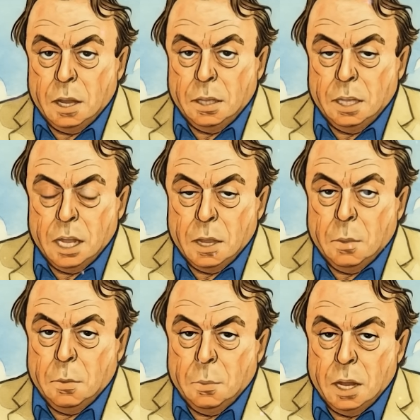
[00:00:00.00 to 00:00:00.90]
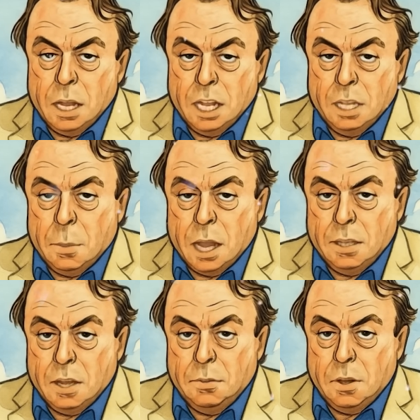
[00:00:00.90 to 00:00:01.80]
Did anyone really expect
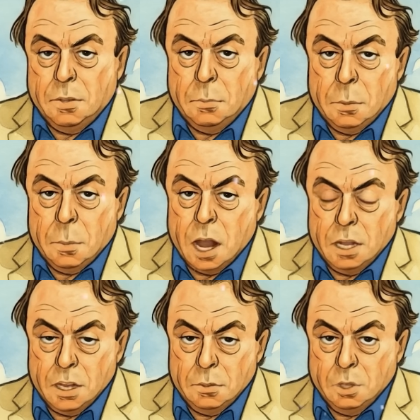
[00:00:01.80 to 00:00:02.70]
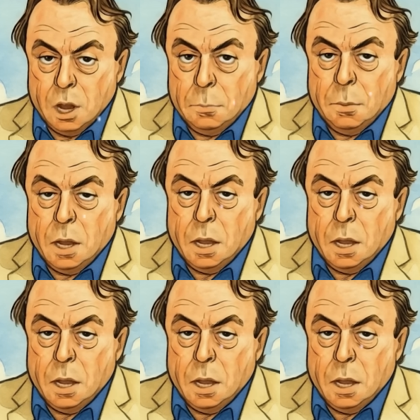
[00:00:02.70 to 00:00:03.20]
different from the party of Trump,